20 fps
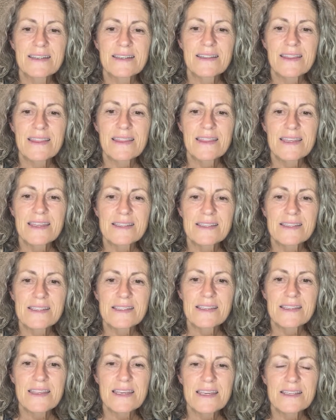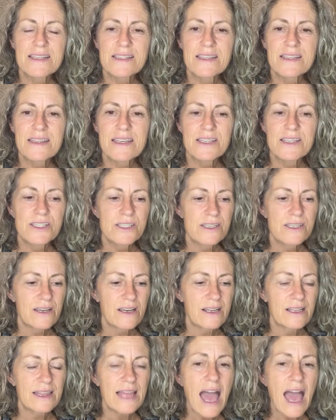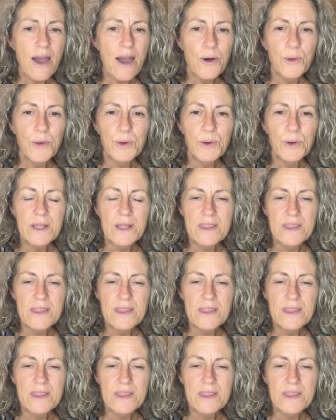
this cloud,